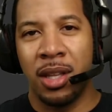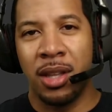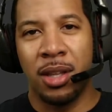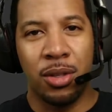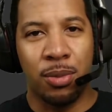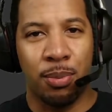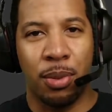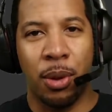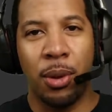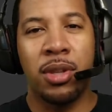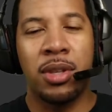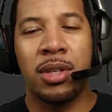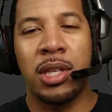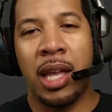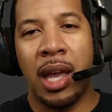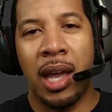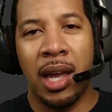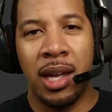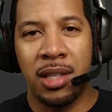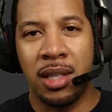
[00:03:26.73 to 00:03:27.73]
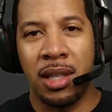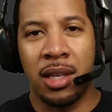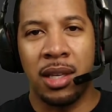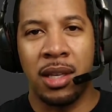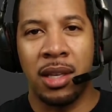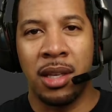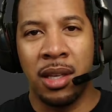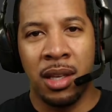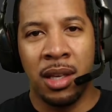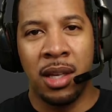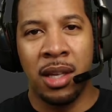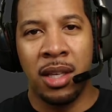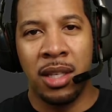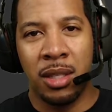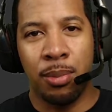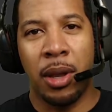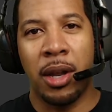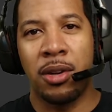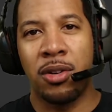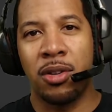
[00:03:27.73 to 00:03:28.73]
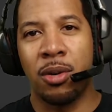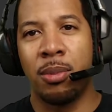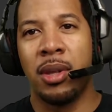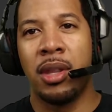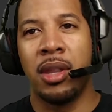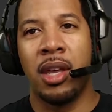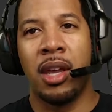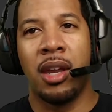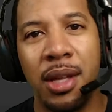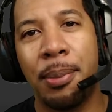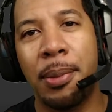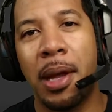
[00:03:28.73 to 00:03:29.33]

both sides of the spectrum in there.